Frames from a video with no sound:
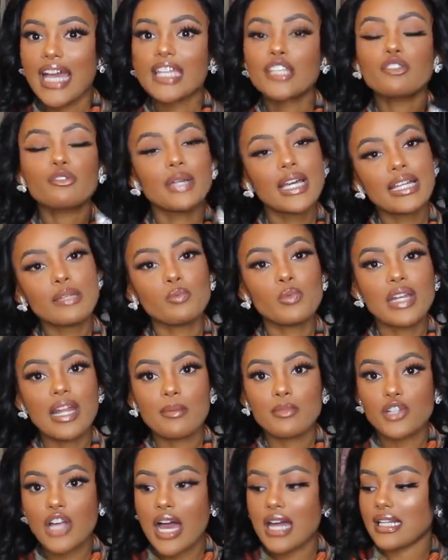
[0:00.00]
You get what
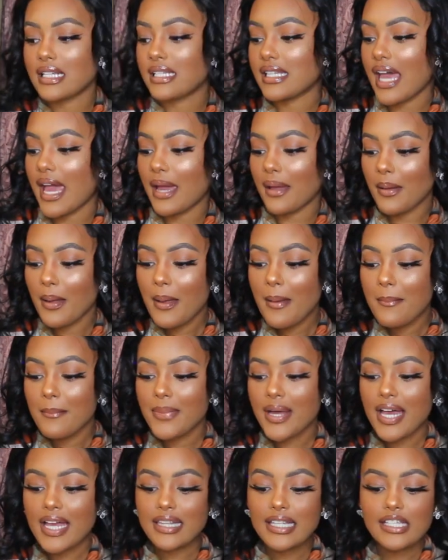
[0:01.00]
I'm trying to say.
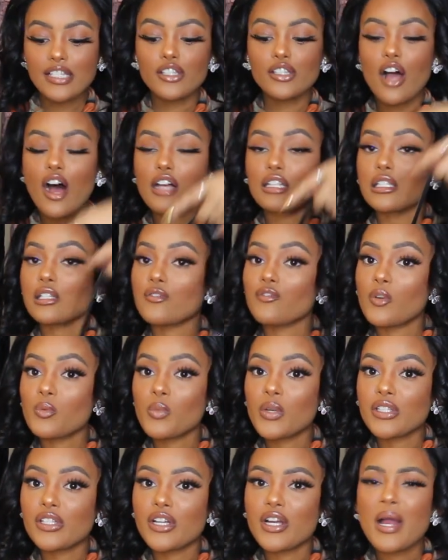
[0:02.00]
But this is also
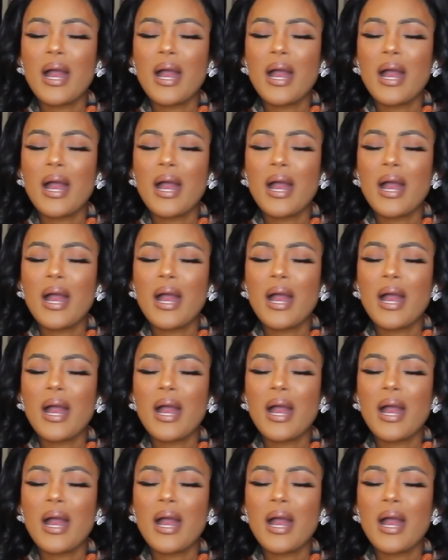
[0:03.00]
from Windsor.